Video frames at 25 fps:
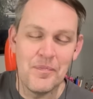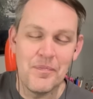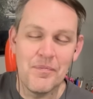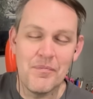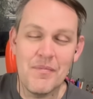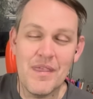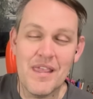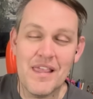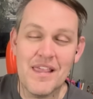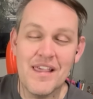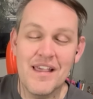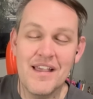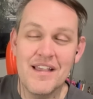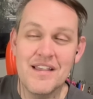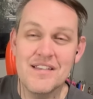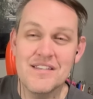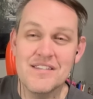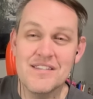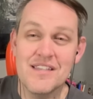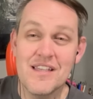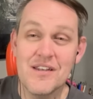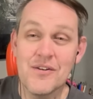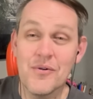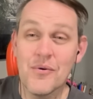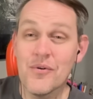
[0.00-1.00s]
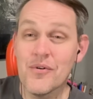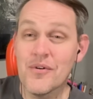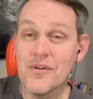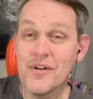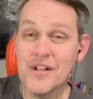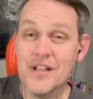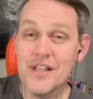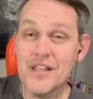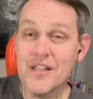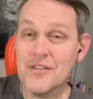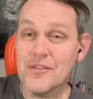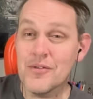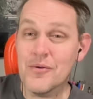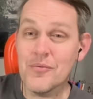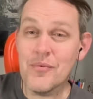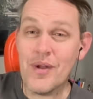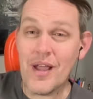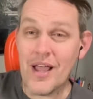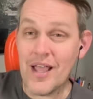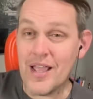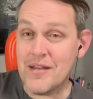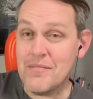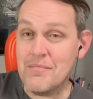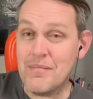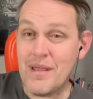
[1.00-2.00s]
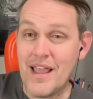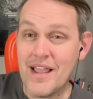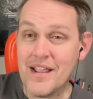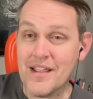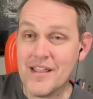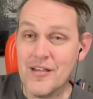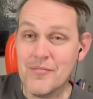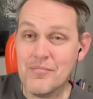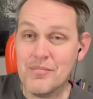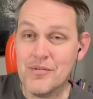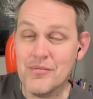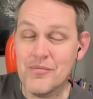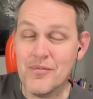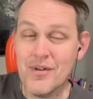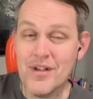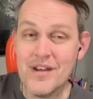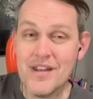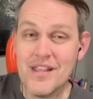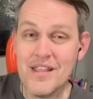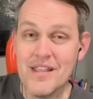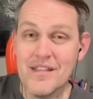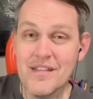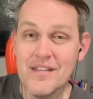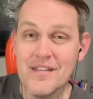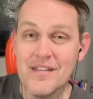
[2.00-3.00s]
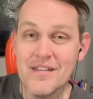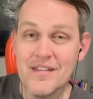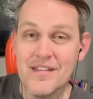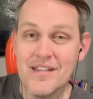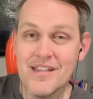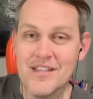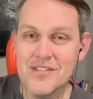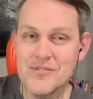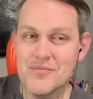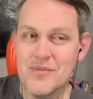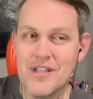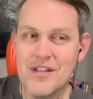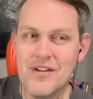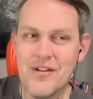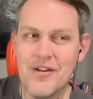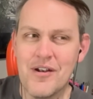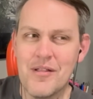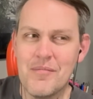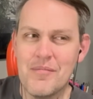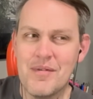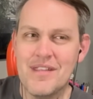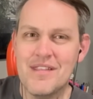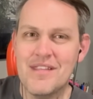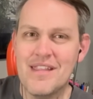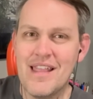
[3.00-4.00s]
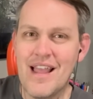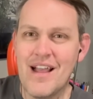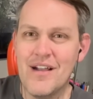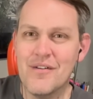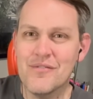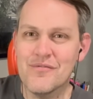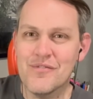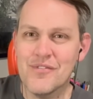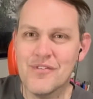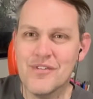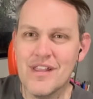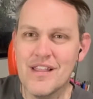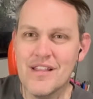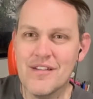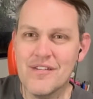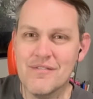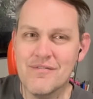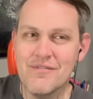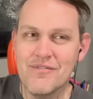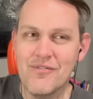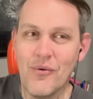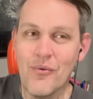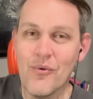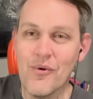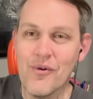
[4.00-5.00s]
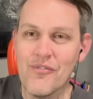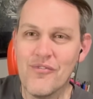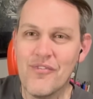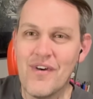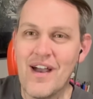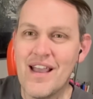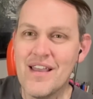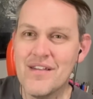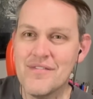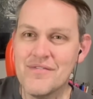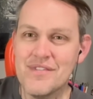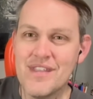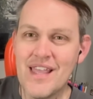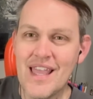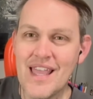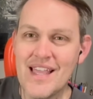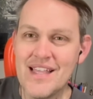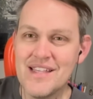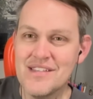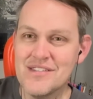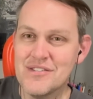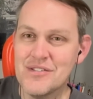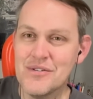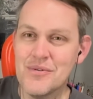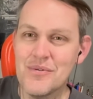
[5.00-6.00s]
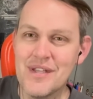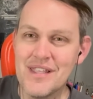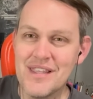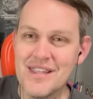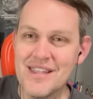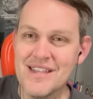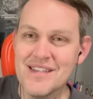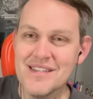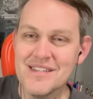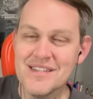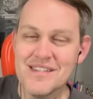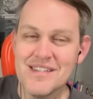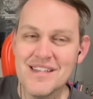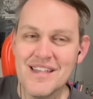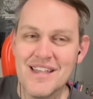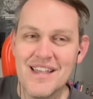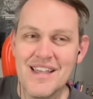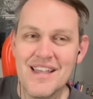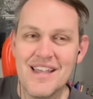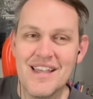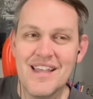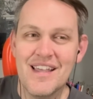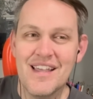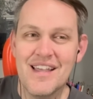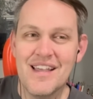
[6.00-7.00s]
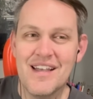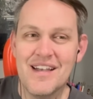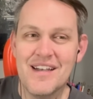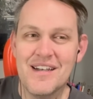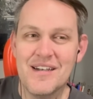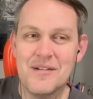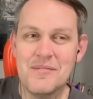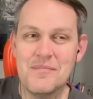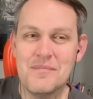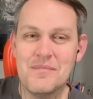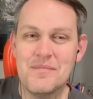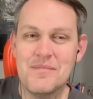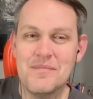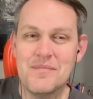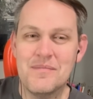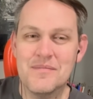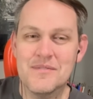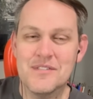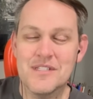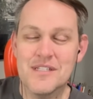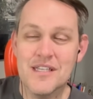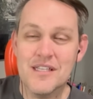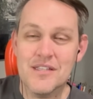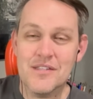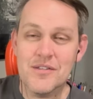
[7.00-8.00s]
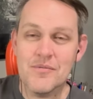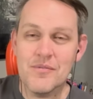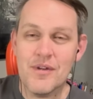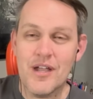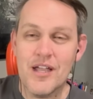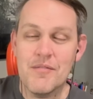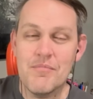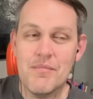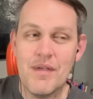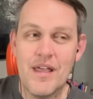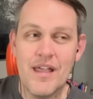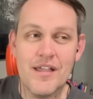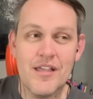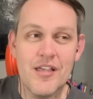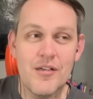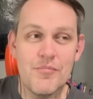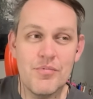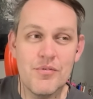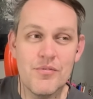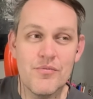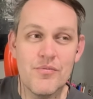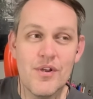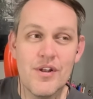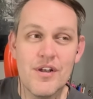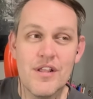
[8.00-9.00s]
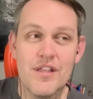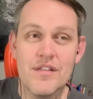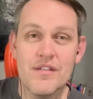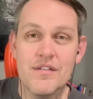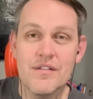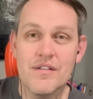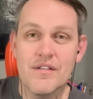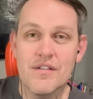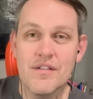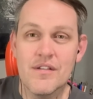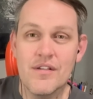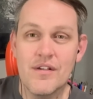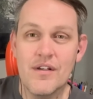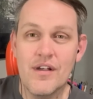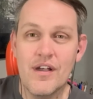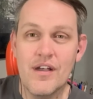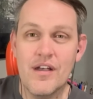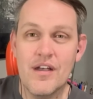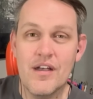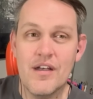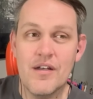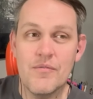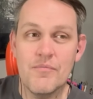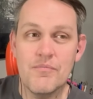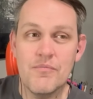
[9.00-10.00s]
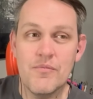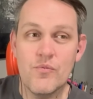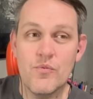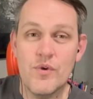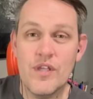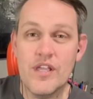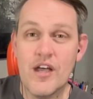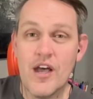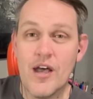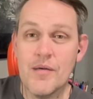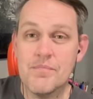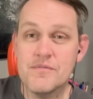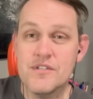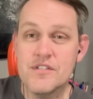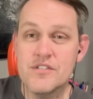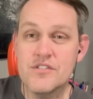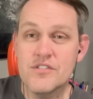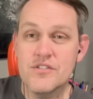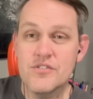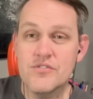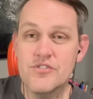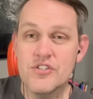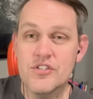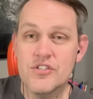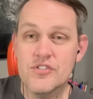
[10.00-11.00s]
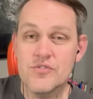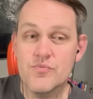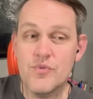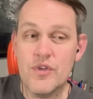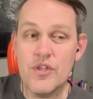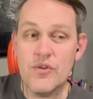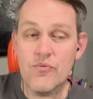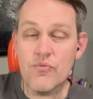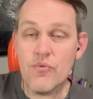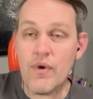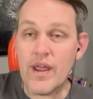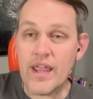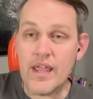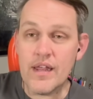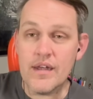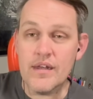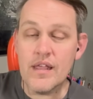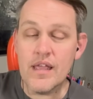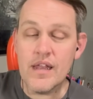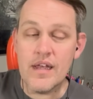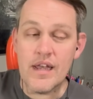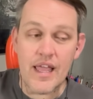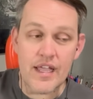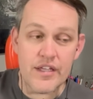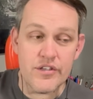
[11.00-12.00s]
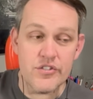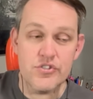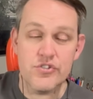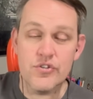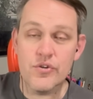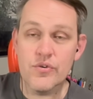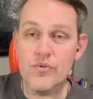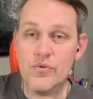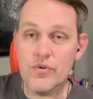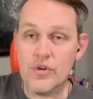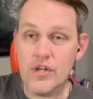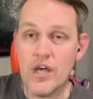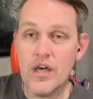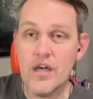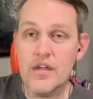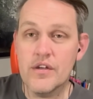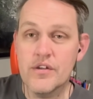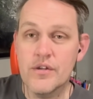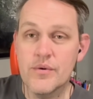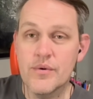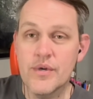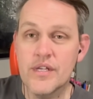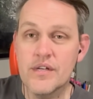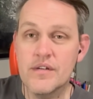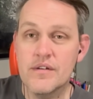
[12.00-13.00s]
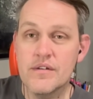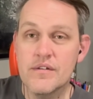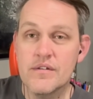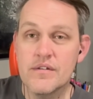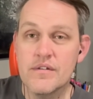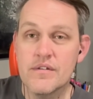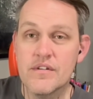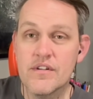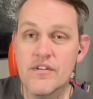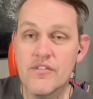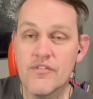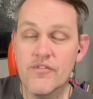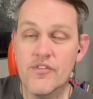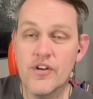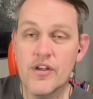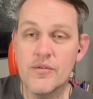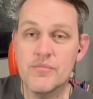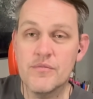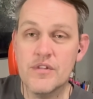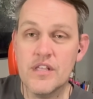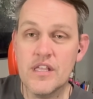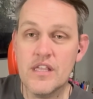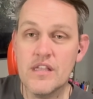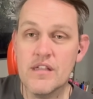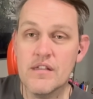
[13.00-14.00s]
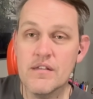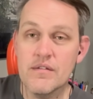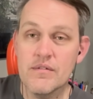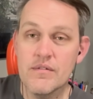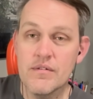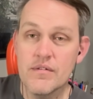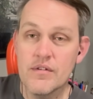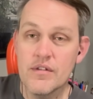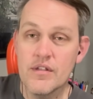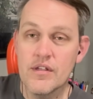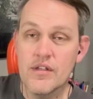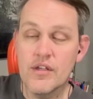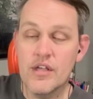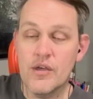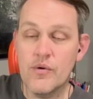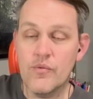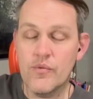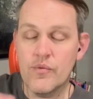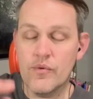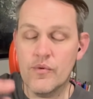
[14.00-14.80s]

because in order to get the ride back up and running, because we had already been down for like four or five days doing this, um, to get the ride back up and running, uh, we opted to just we ran an external conduit from the it